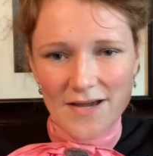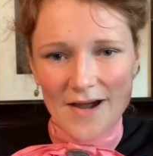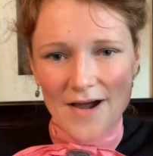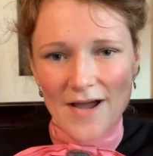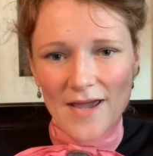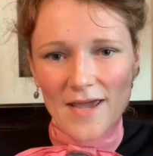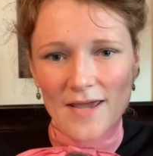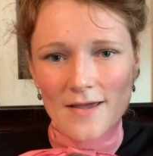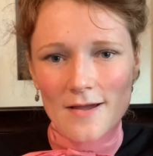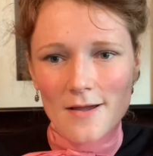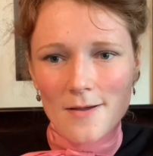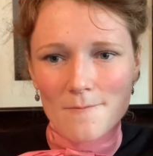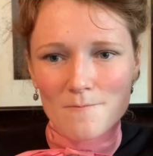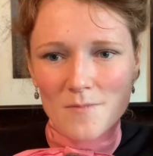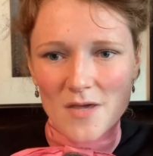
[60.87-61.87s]
I
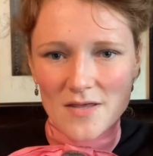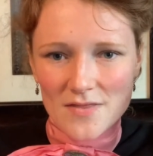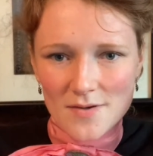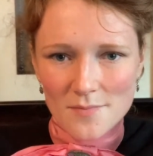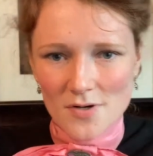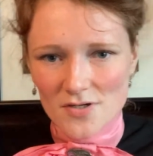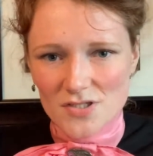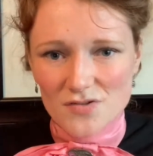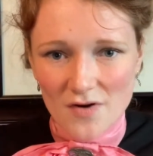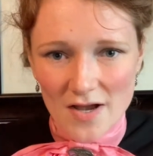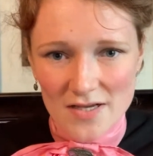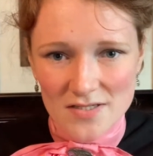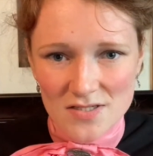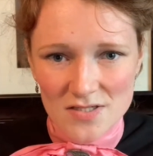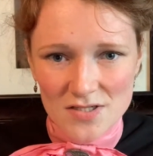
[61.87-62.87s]
made the
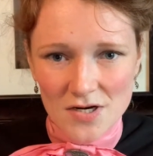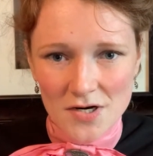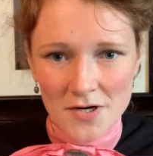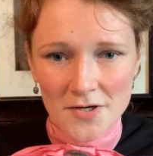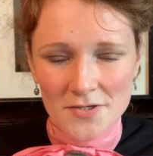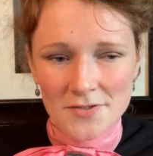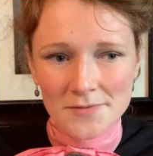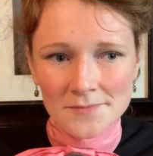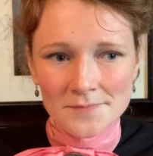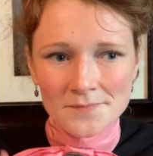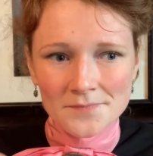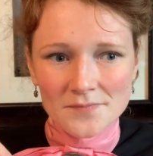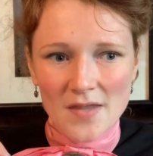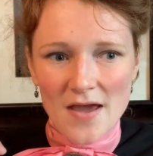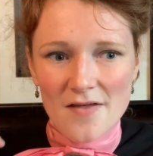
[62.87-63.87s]
mercerized skirt,
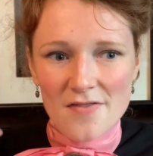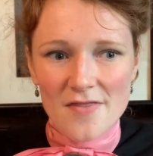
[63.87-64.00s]
and